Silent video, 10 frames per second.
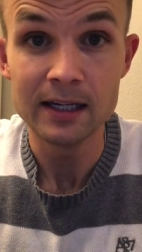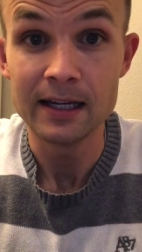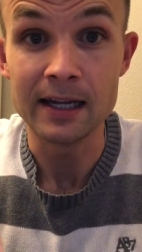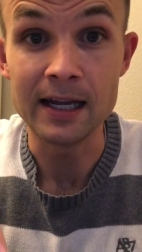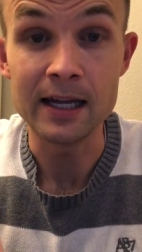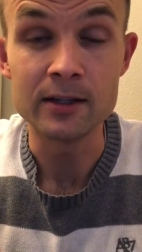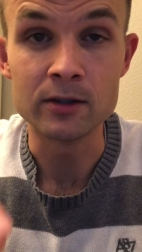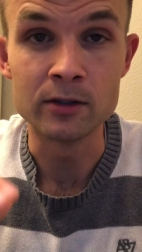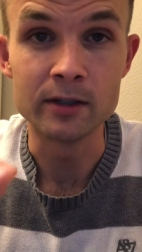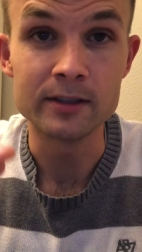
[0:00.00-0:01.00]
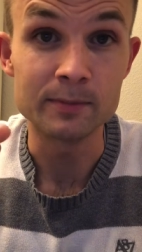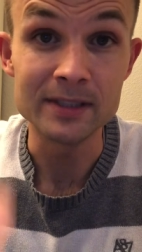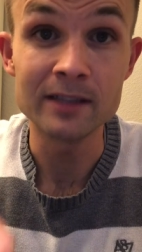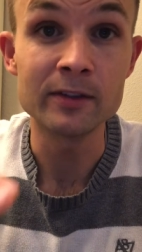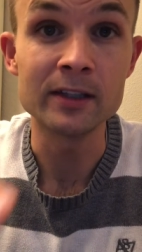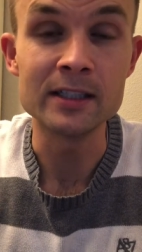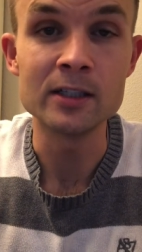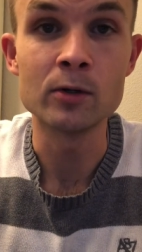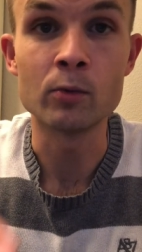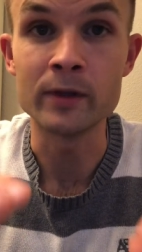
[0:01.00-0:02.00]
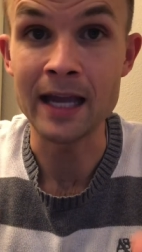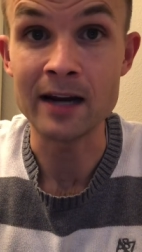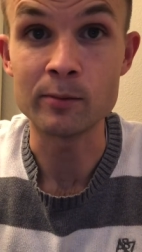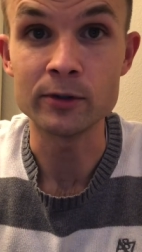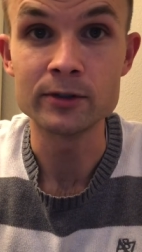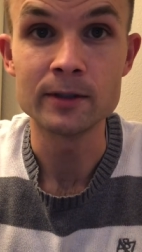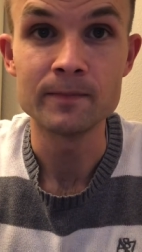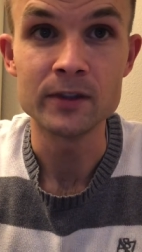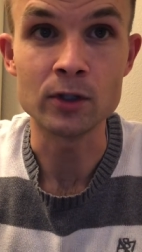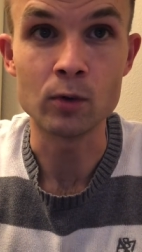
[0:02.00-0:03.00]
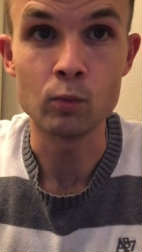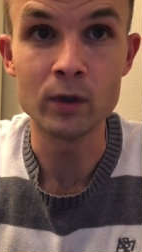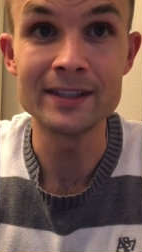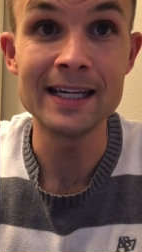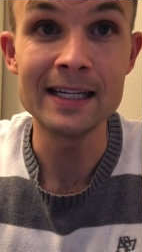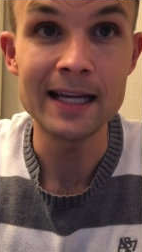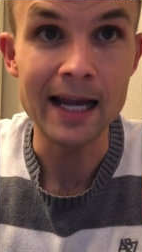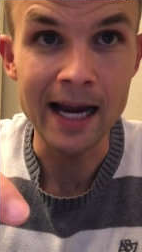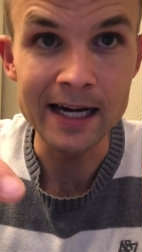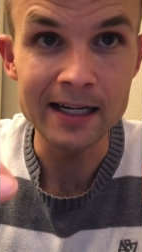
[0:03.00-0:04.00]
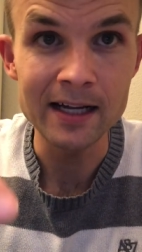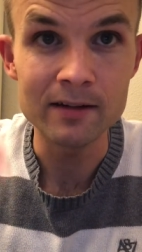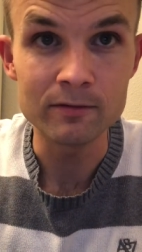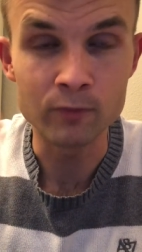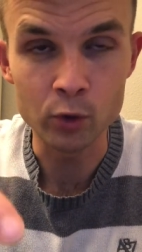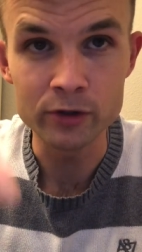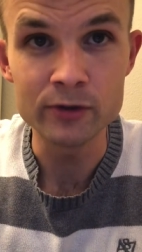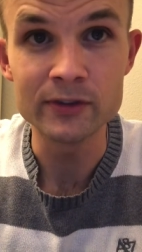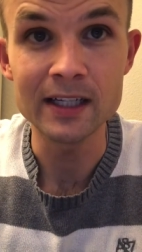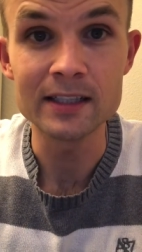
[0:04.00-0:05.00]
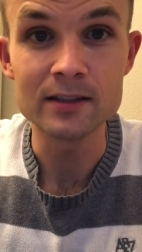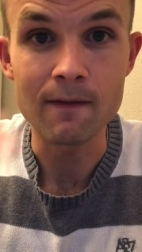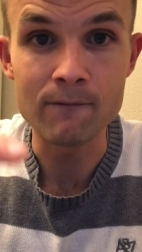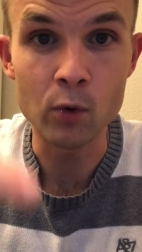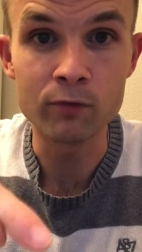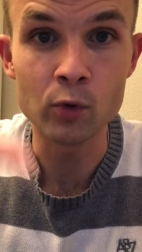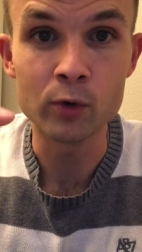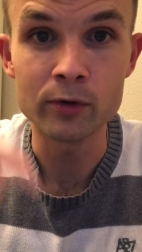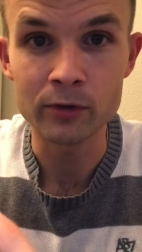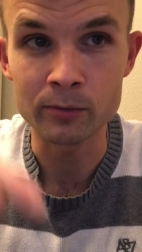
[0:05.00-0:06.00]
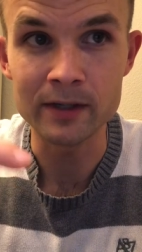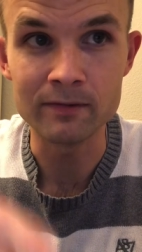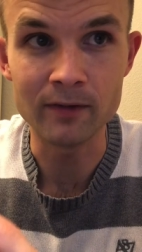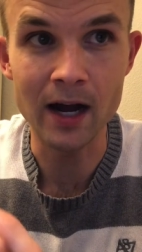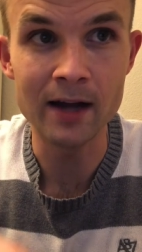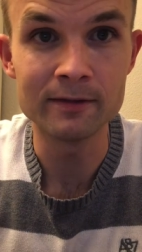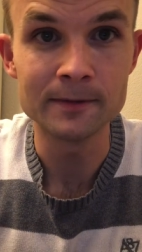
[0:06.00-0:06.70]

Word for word: and they specifically deal with animals. So once again, 888-426-4435.